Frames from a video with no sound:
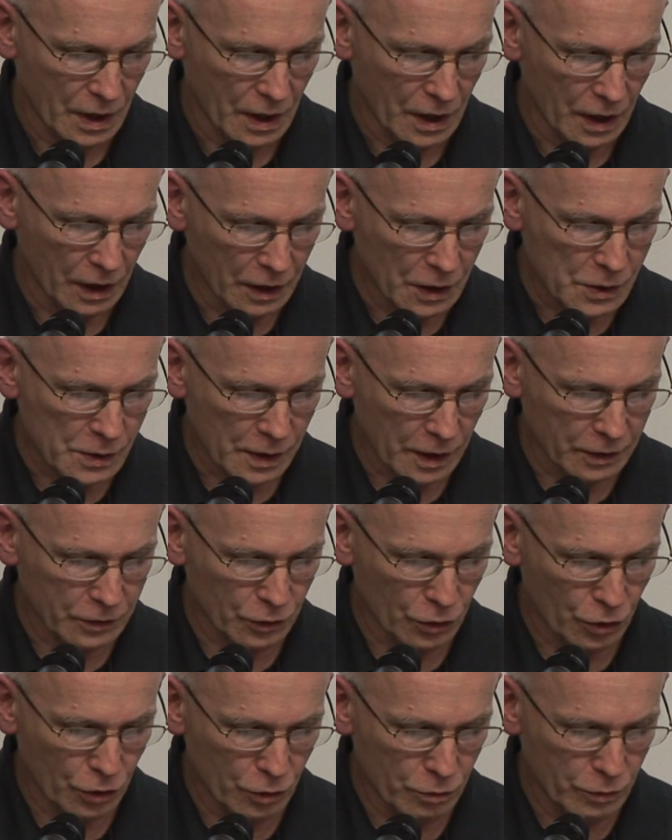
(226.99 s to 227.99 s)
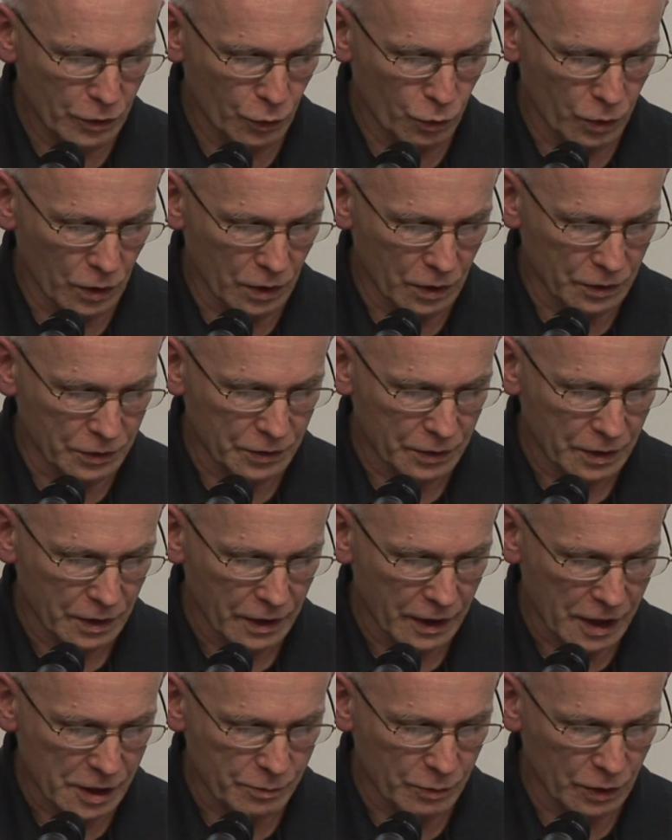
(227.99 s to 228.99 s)
It is like the homely world
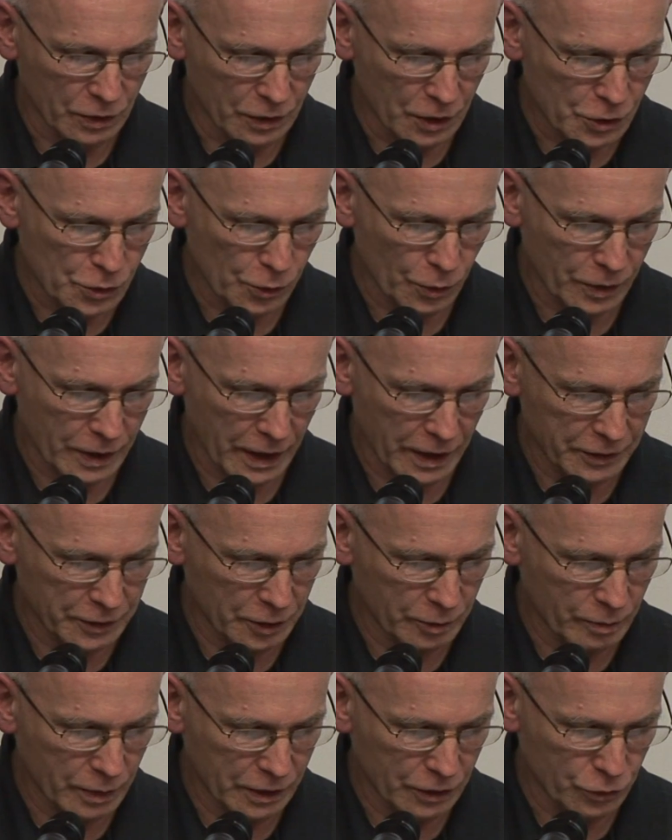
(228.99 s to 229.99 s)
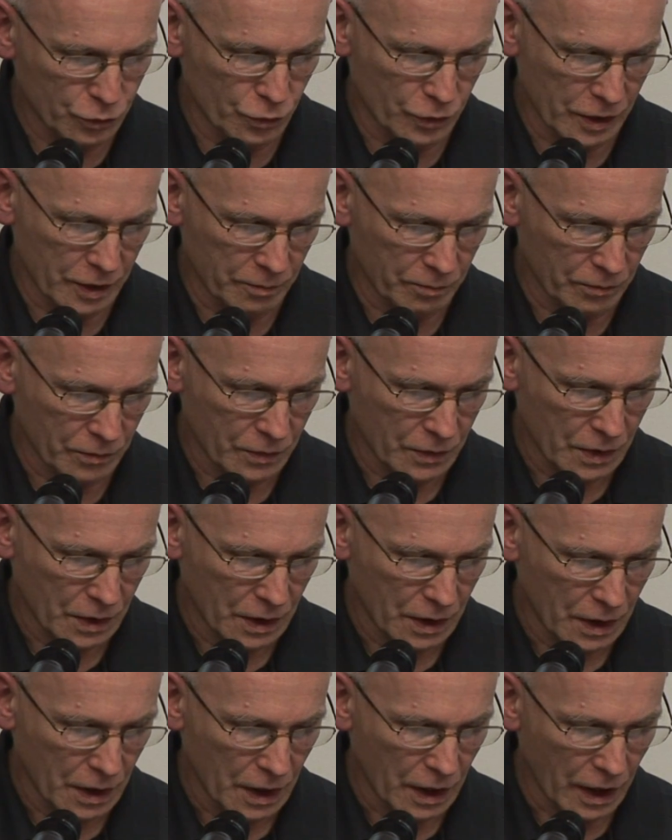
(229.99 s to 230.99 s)
has been dislocated by the dream
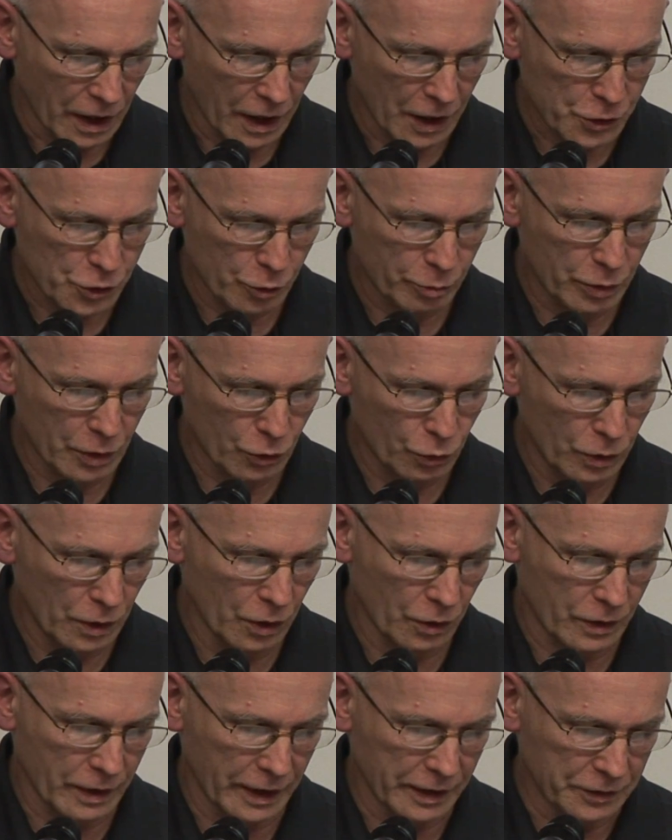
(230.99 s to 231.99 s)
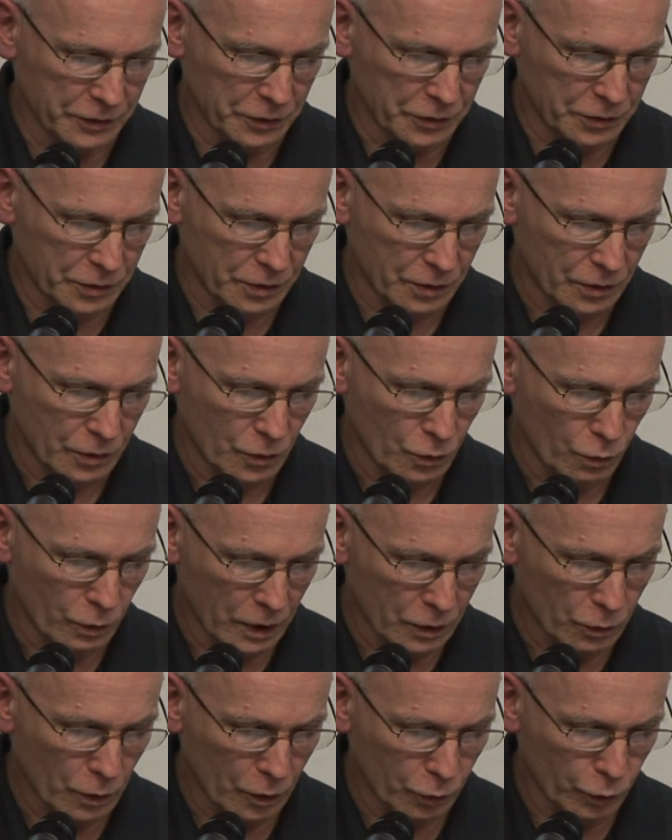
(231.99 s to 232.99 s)
and has to be relocated
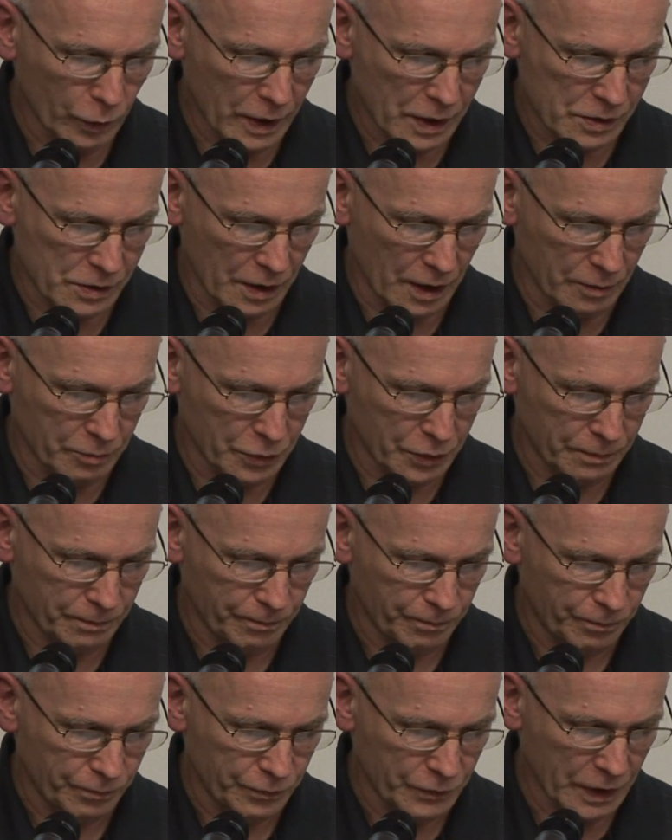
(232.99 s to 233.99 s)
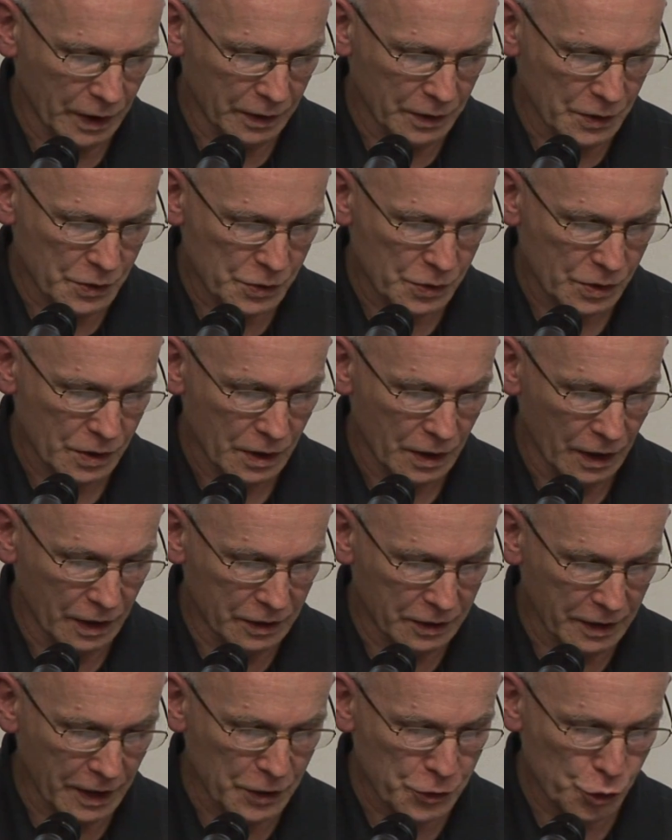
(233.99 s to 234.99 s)
when one wakes up. That is, it
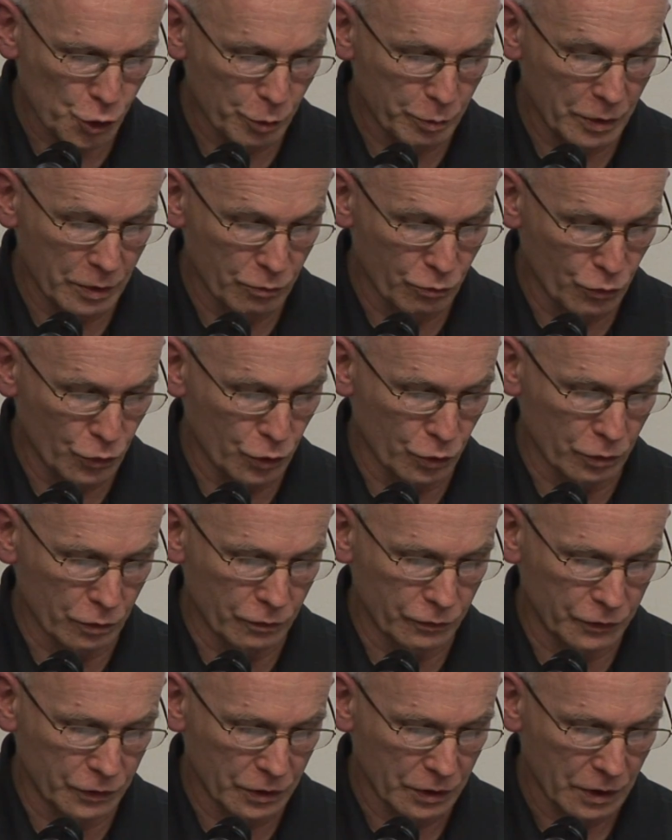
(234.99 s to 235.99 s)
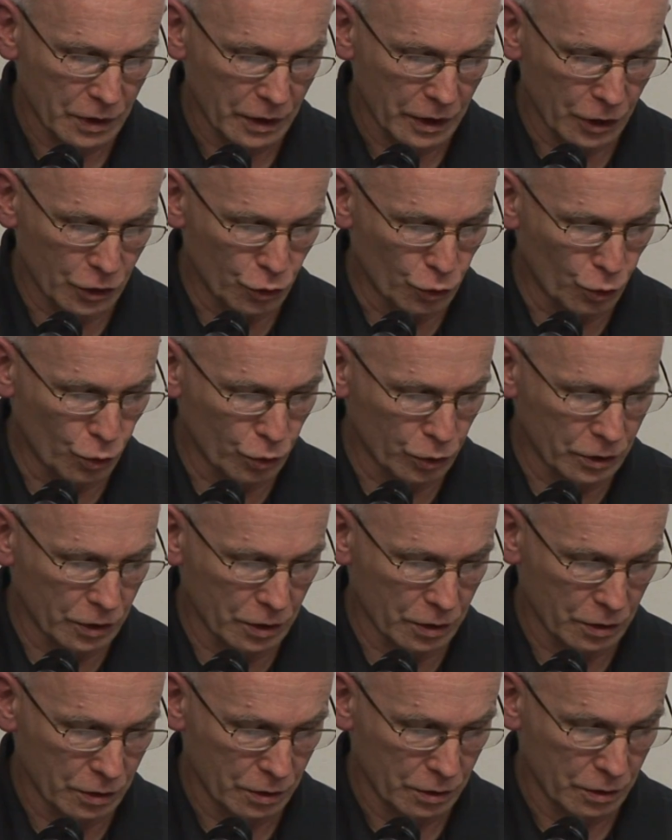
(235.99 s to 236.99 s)
has to be moved in
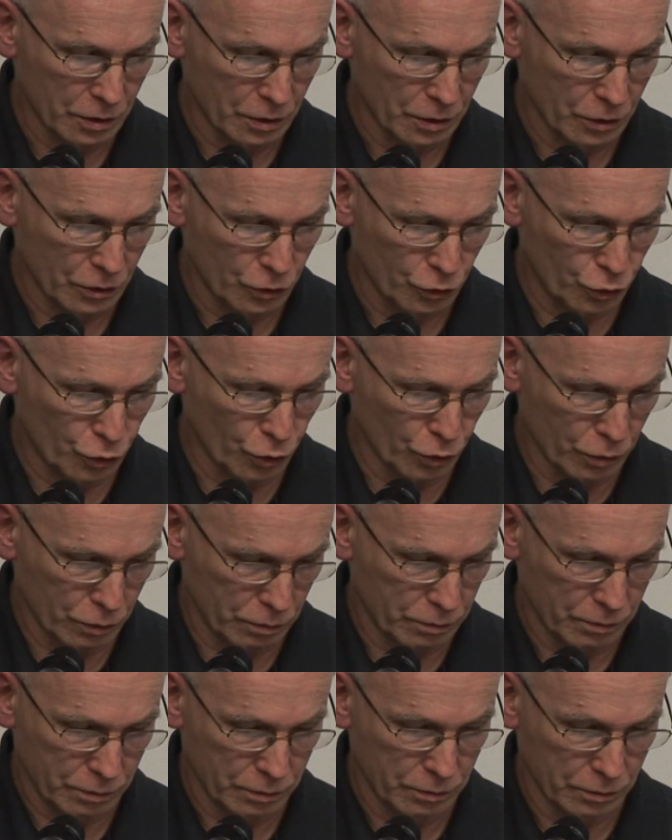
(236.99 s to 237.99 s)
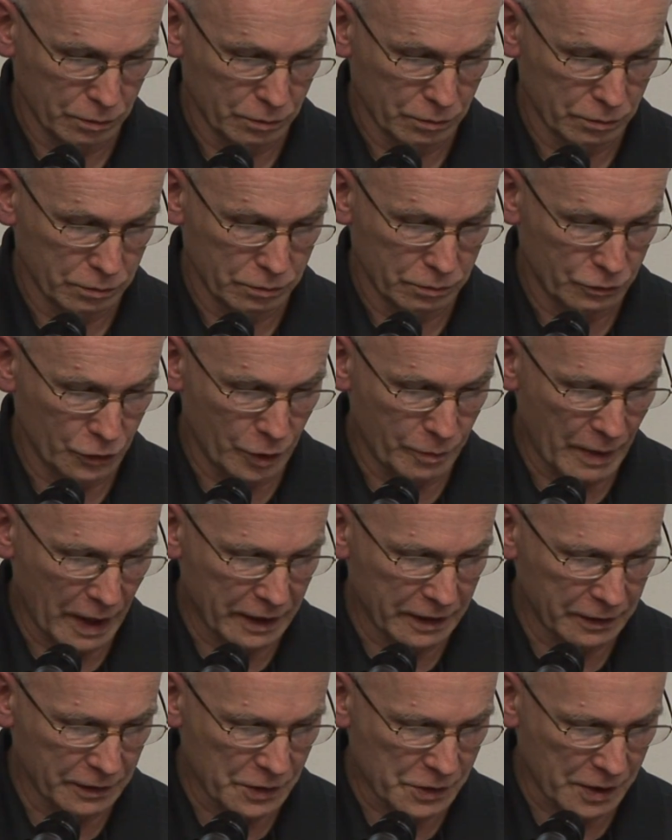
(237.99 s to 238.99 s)
order to remain
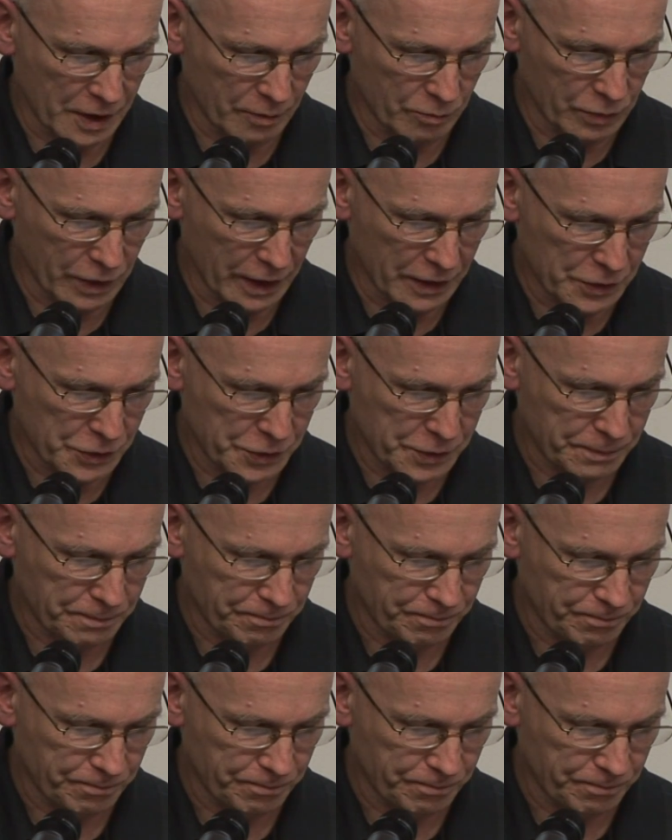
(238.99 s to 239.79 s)
in the same place.